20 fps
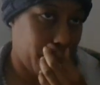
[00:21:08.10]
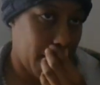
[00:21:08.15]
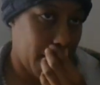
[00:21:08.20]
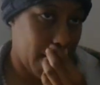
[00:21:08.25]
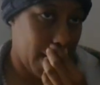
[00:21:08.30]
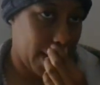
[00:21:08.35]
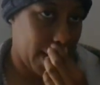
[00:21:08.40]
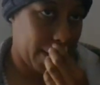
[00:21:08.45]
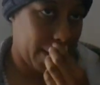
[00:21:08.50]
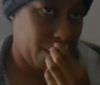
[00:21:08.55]

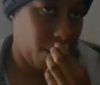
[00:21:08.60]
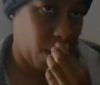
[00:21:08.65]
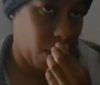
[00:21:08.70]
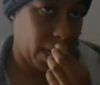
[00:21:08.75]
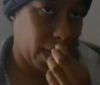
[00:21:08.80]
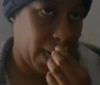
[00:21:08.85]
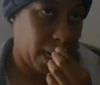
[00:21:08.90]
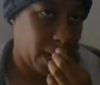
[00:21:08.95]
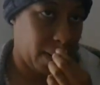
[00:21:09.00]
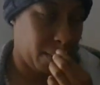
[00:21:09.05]
be
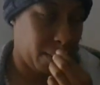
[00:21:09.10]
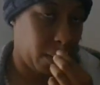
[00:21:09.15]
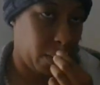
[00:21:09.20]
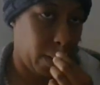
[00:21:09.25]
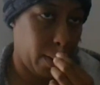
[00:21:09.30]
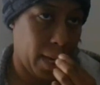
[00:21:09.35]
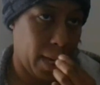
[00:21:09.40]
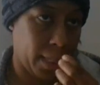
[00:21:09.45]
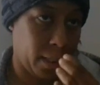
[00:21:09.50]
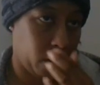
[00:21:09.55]
1 a.m., 2
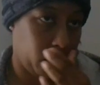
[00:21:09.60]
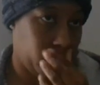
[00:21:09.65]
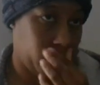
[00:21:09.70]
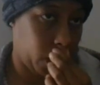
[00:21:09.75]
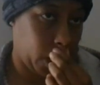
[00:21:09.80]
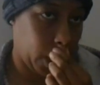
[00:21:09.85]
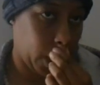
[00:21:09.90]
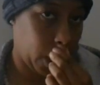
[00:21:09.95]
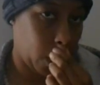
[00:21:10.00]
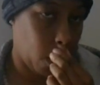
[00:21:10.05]
a.m., I don't
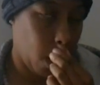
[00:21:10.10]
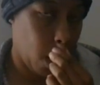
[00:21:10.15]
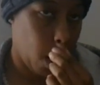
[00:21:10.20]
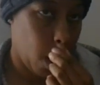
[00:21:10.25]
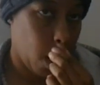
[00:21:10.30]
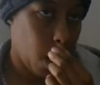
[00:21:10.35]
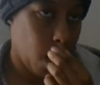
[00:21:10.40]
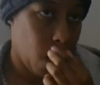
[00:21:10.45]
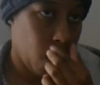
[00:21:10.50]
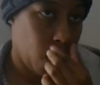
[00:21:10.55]
even know.
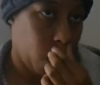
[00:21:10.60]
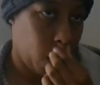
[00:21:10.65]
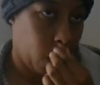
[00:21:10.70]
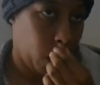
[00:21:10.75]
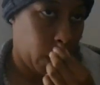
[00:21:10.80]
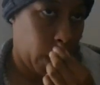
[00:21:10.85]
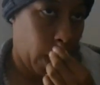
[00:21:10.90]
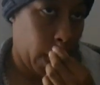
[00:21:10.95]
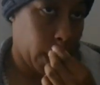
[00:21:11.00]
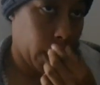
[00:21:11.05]

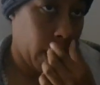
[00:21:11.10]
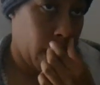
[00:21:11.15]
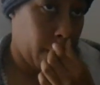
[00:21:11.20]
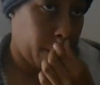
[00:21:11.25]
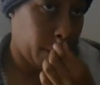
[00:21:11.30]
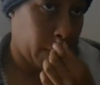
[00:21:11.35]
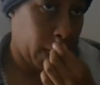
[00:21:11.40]
That kept,